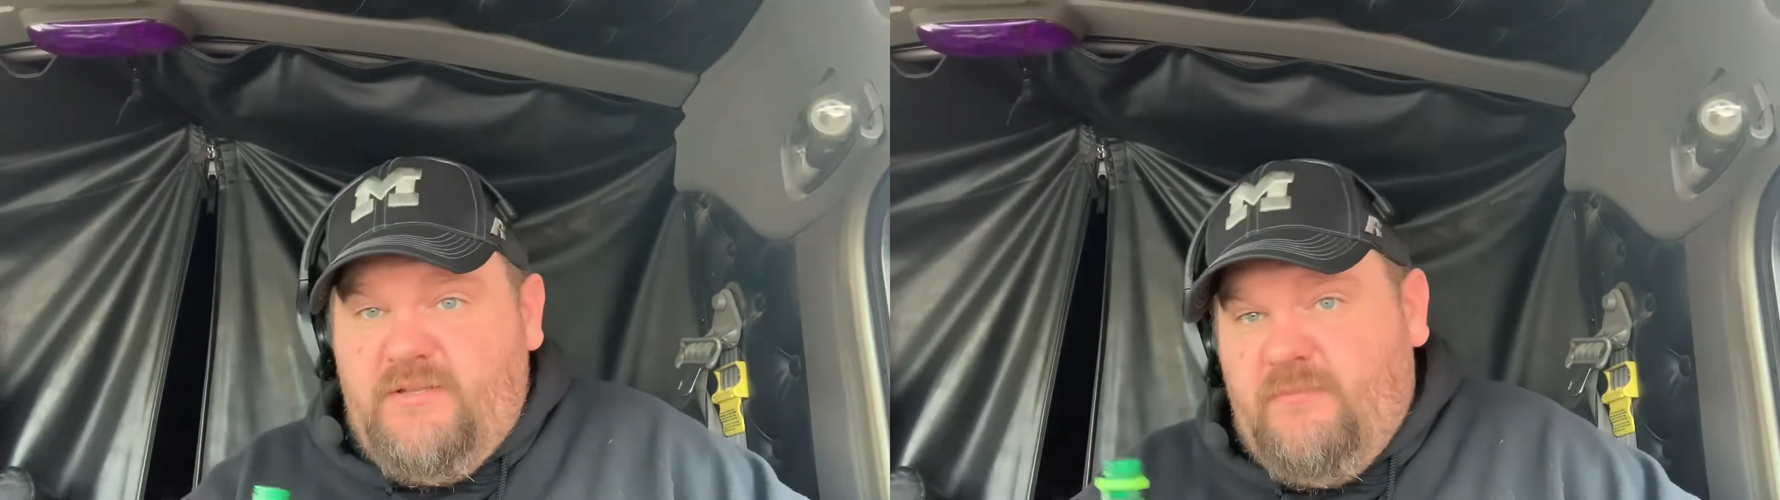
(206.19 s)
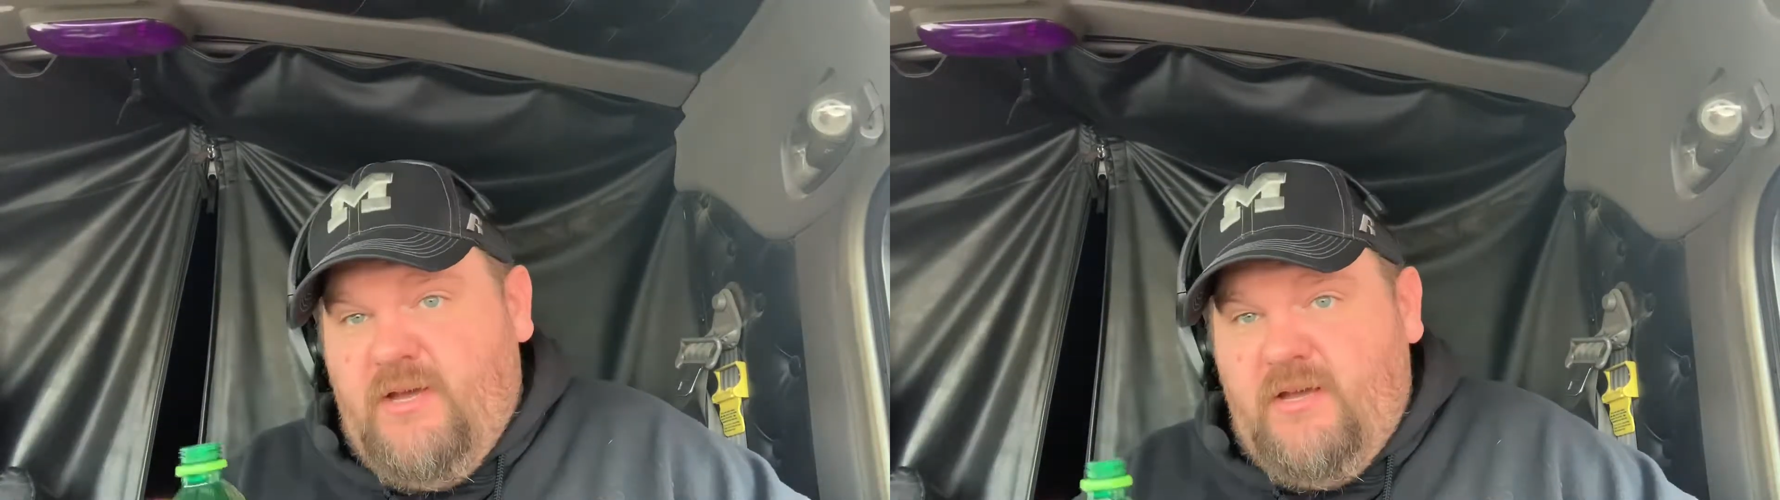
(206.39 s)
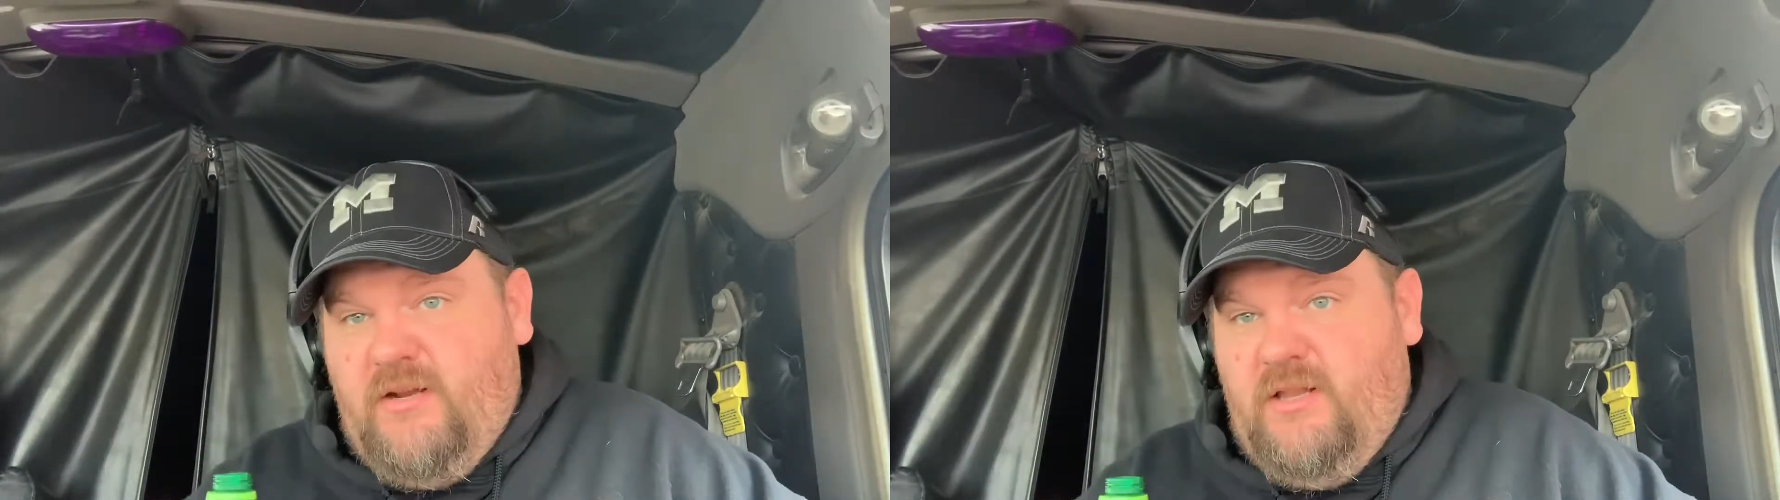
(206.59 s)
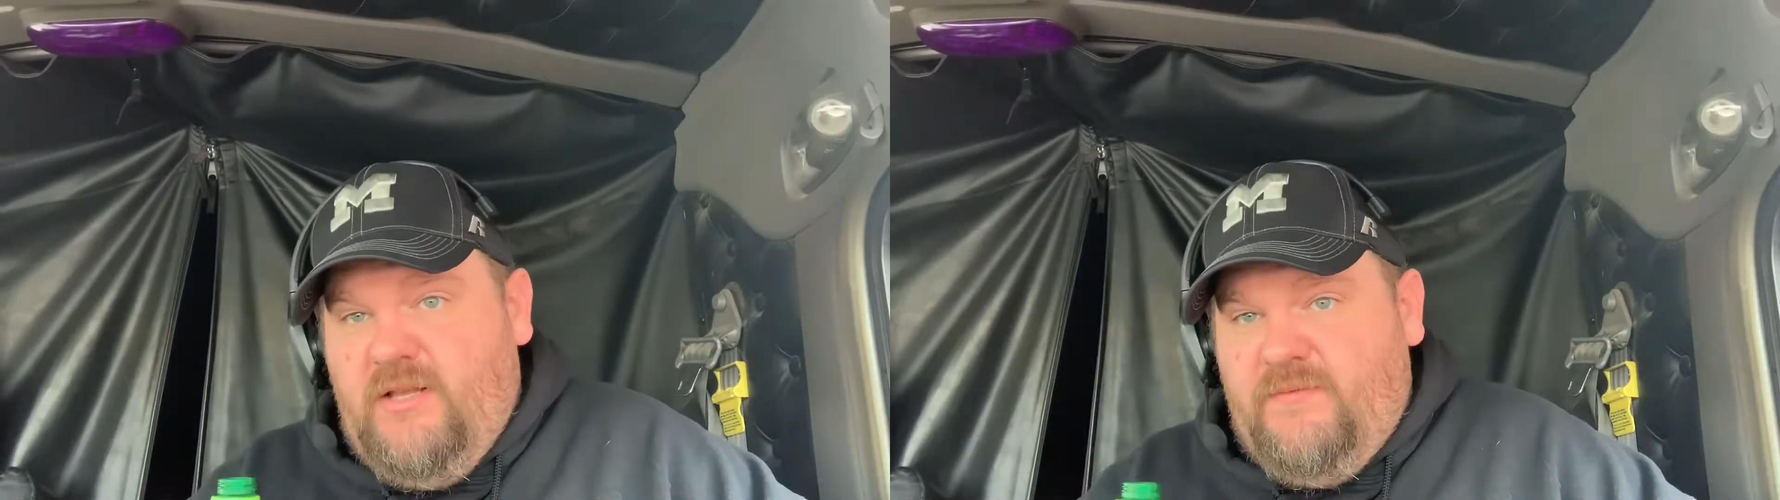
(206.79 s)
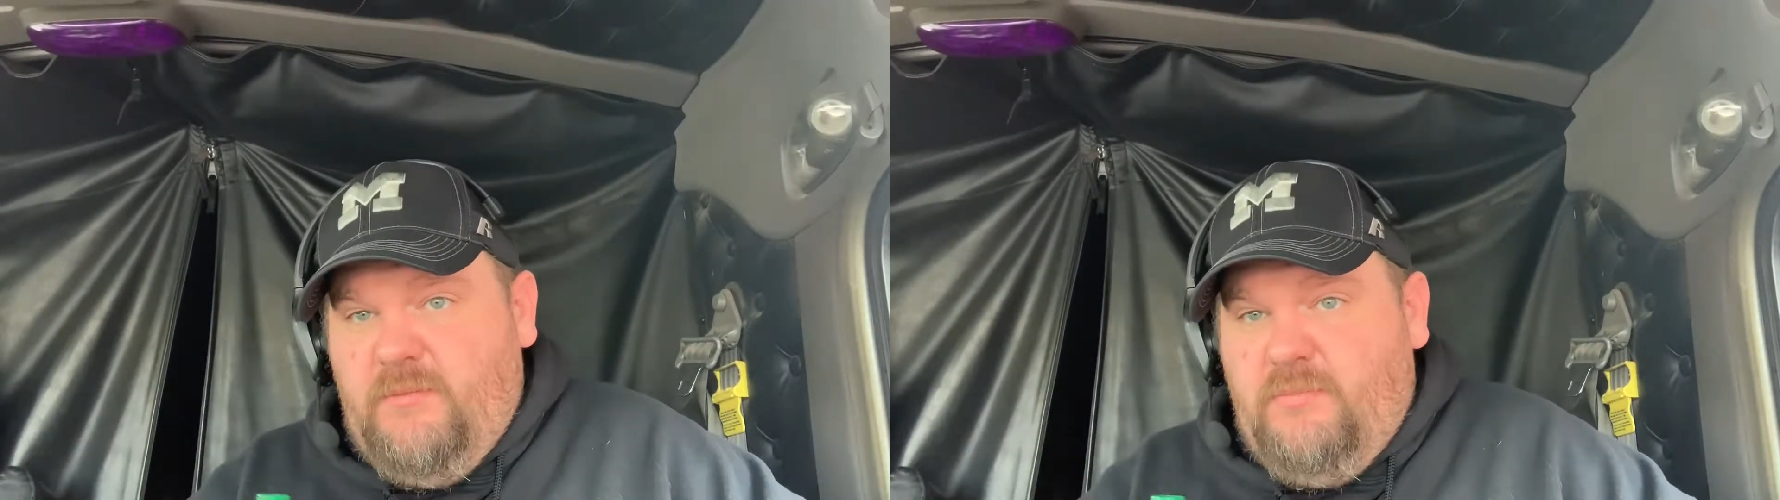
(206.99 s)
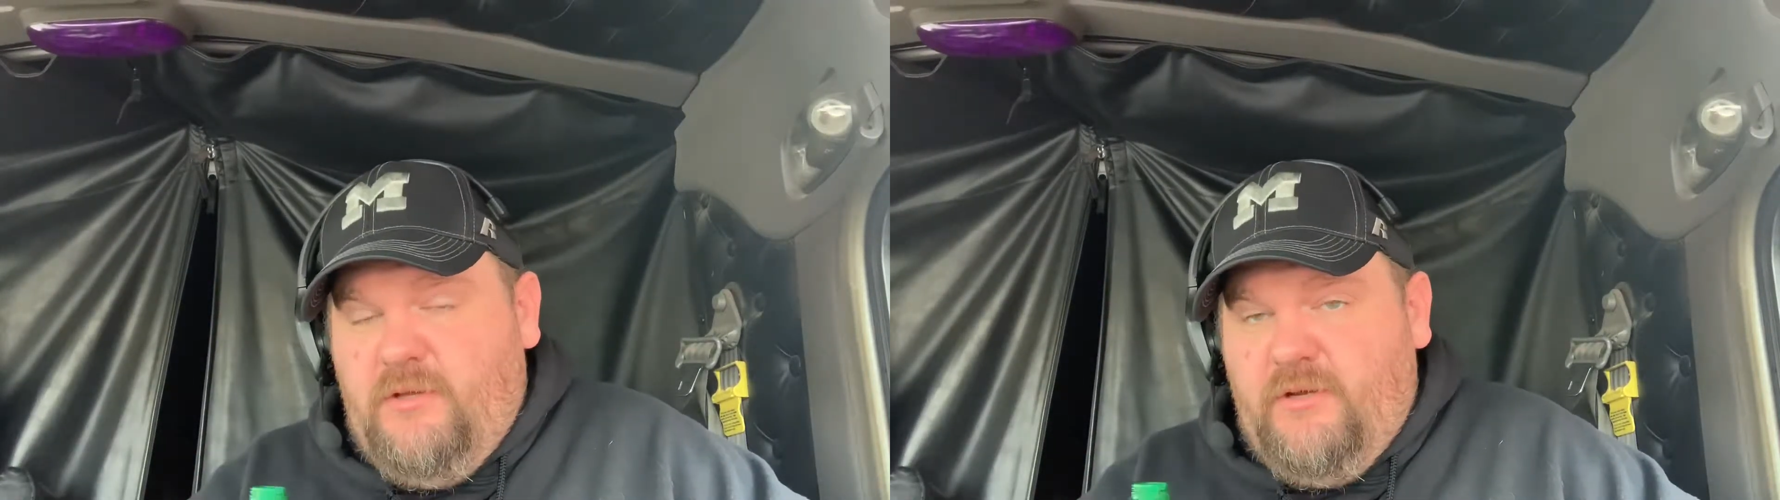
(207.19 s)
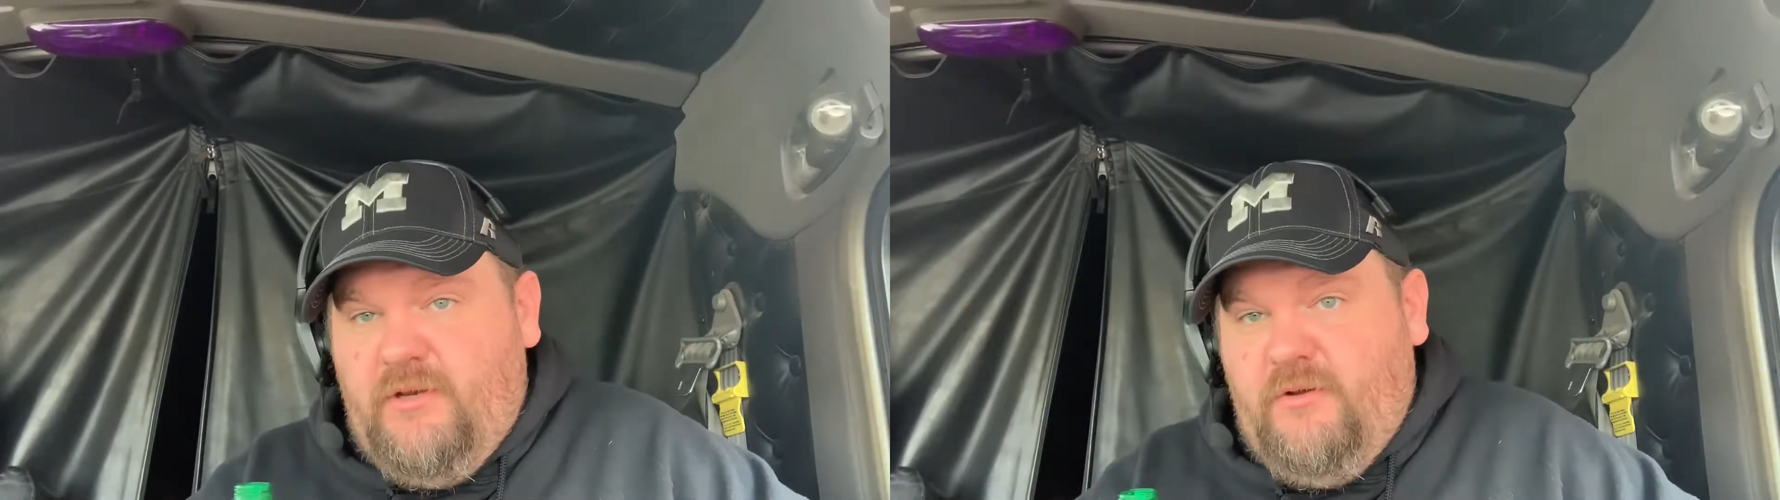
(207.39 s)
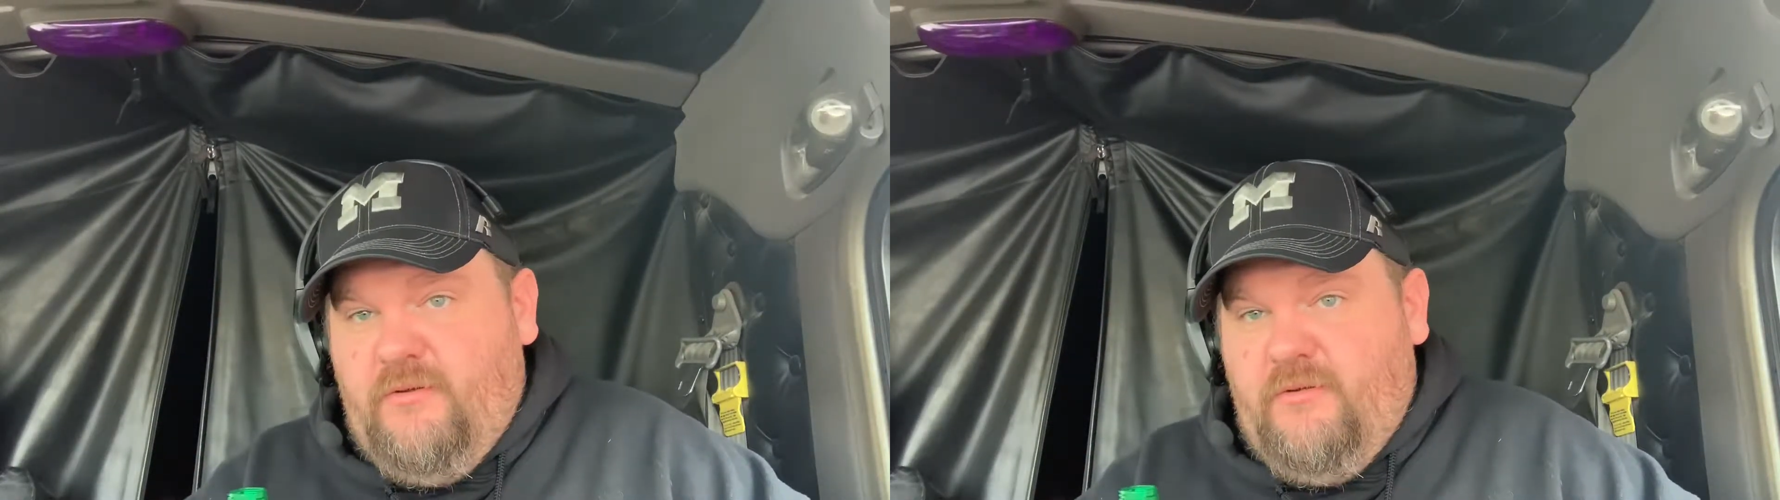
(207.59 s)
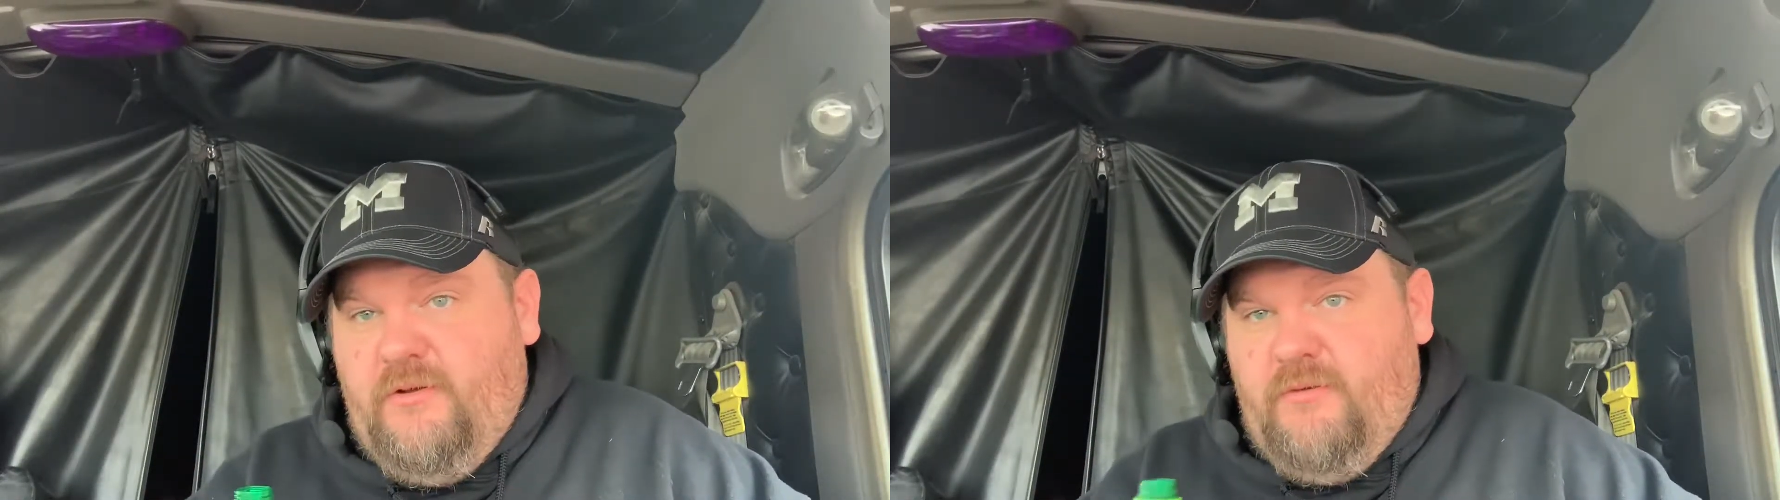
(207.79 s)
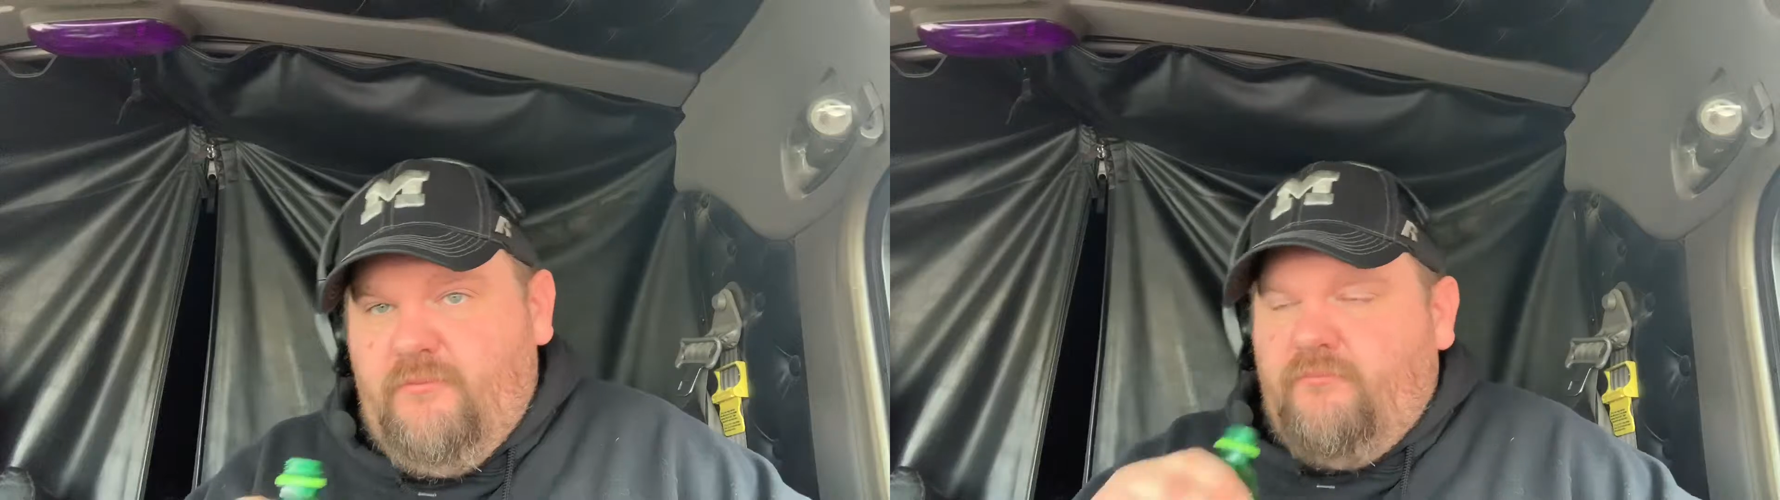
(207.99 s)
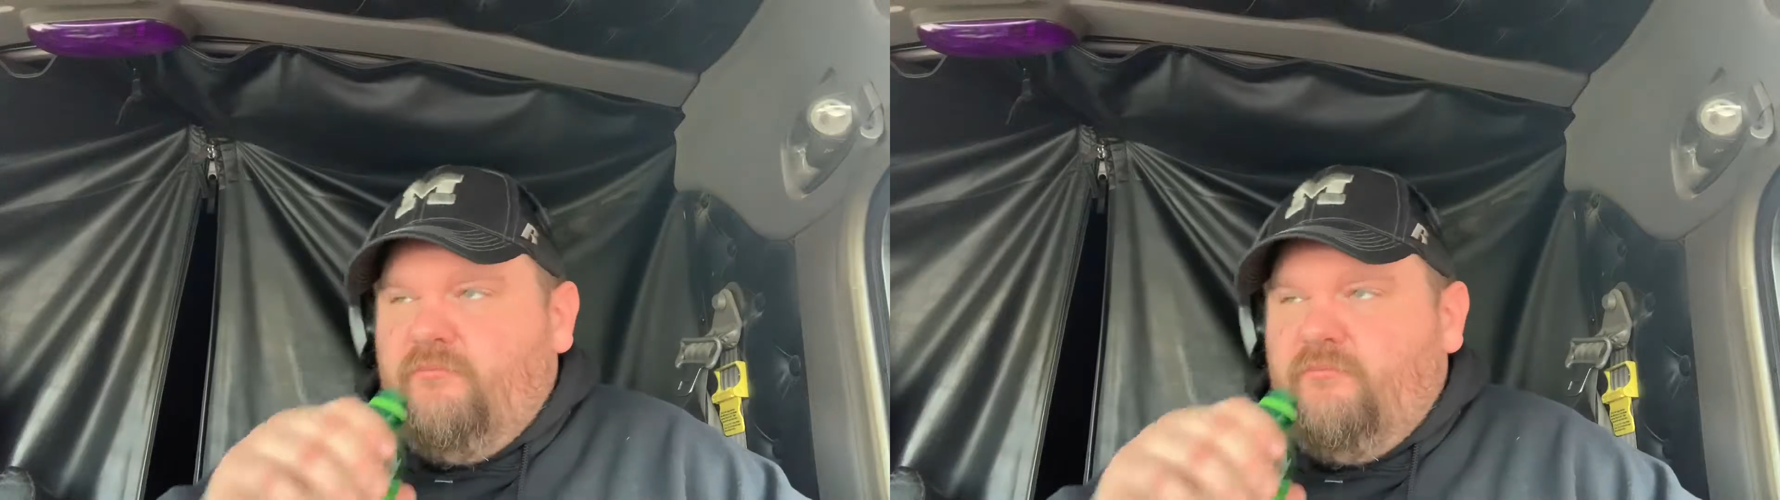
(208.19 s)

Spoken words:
Some guy could have left it plugged, you don't know.